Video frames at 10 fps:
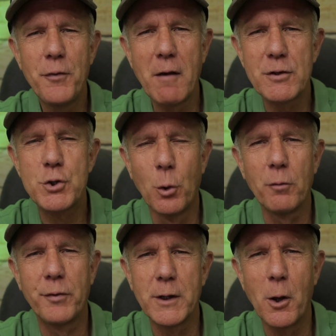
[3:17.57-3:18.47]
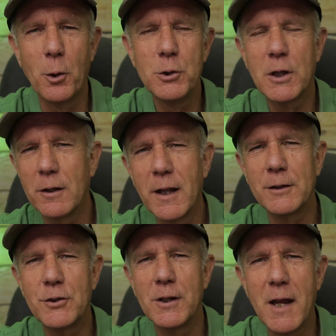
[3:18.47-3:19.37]
If you have a short video, you can
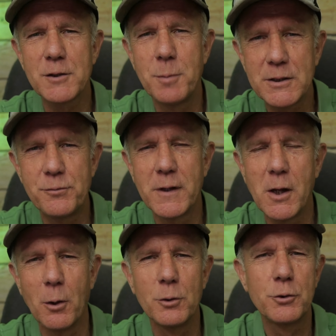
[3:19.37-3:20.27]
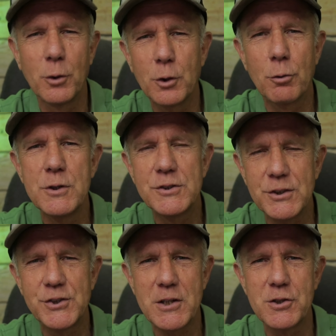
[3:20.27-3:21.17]
link to your next best video to increase
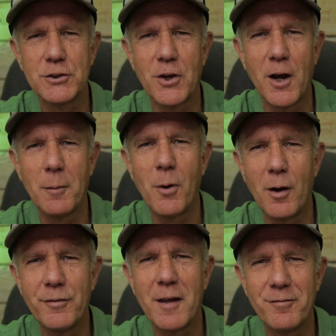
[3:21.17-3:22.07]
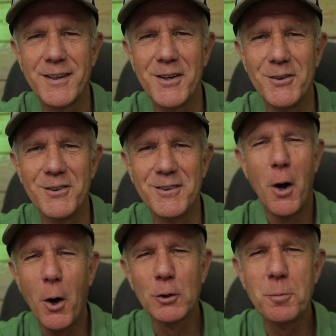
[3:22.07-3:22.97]
the session time of that video.
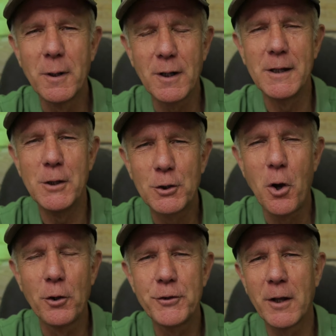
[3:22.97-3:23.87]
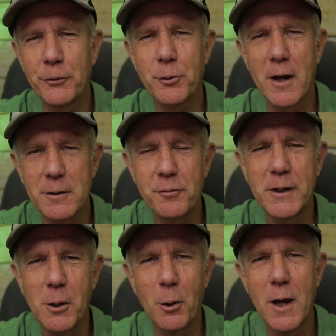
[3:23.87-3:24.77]
Ultimately, your content throughout your
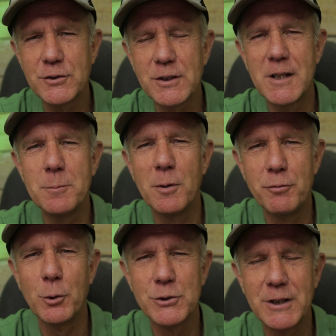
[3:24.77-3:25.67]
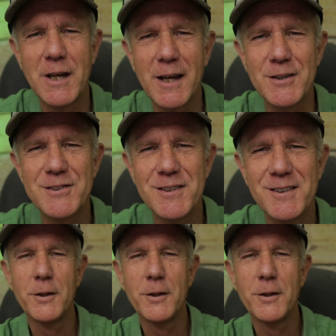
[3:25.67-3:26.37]
video has to keep your viewers engaged.